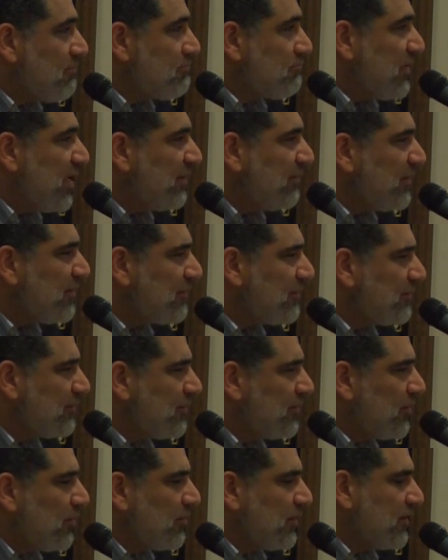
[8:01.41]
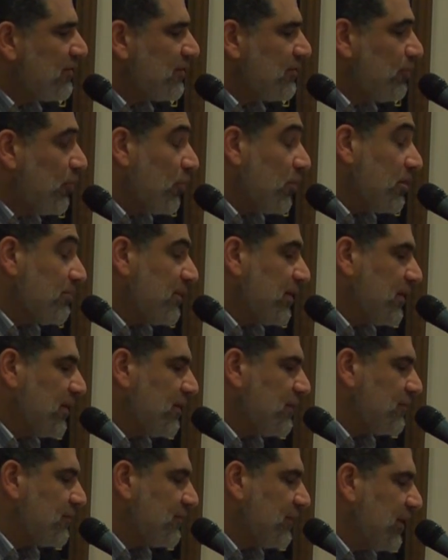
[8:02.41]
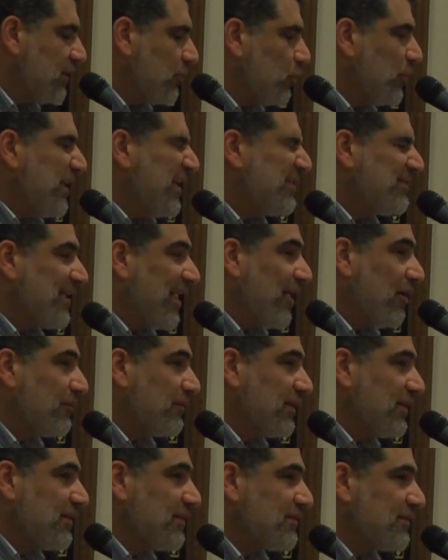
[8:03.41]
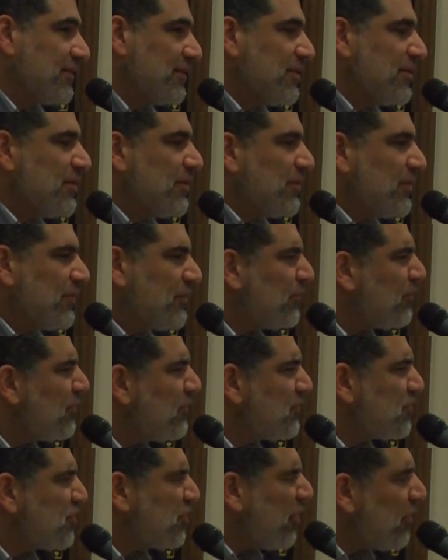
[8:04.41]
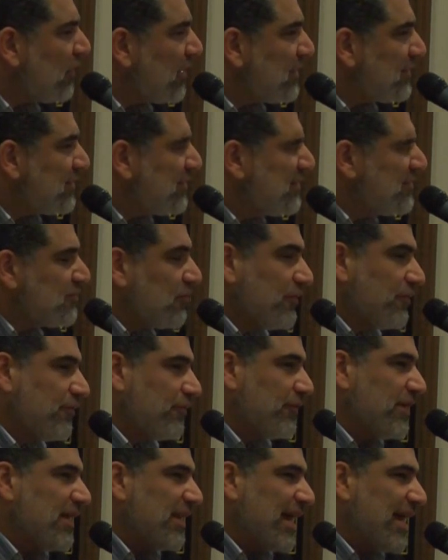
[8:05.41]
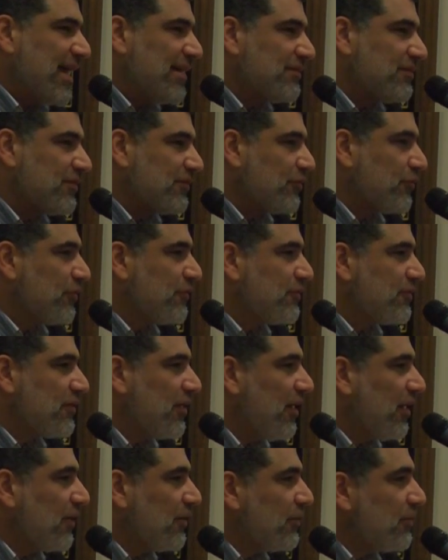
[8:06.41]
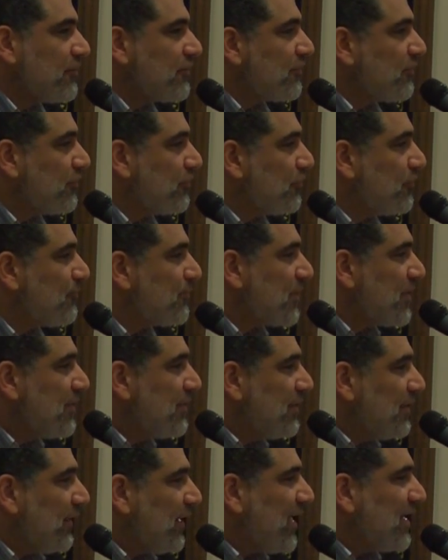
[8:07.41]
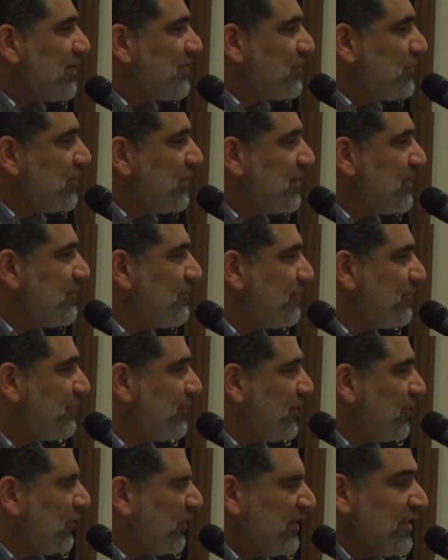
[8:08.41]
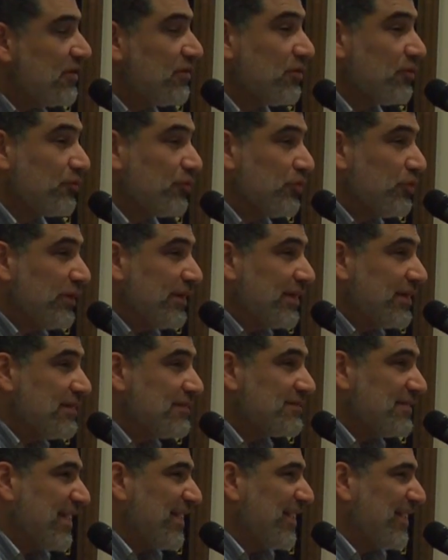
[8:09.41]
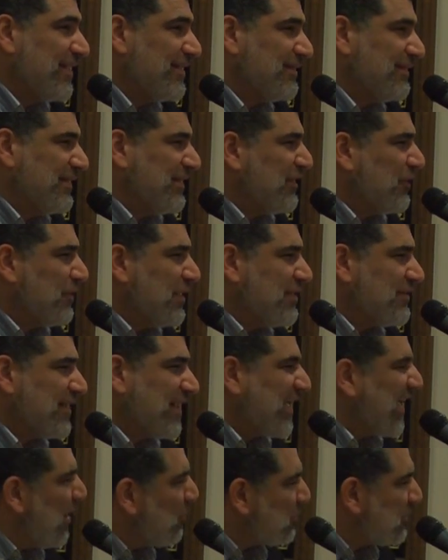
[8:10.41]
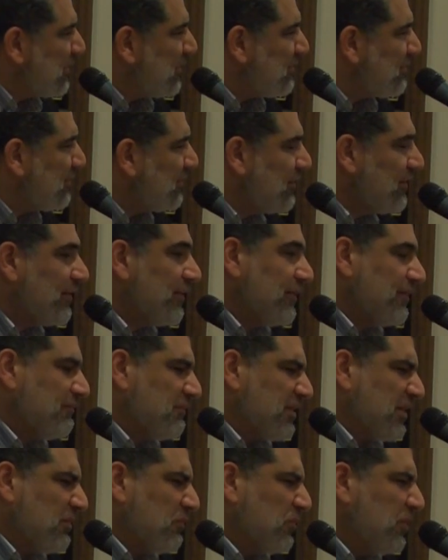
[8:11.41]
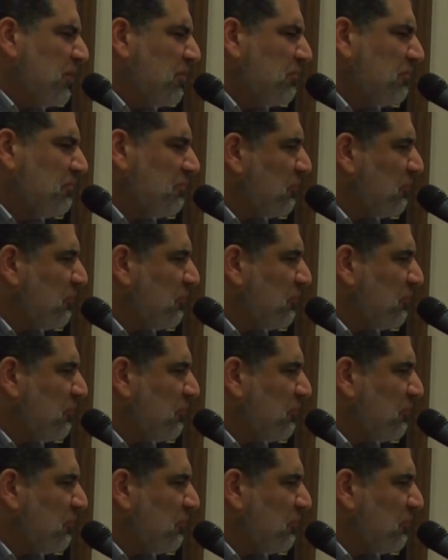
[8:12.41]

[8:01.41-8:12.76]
and this, is important because it weeds out these sort of charlatans or freelance sort of scholars who like to give, legal rulings and, he's an accountant. It's like, what are you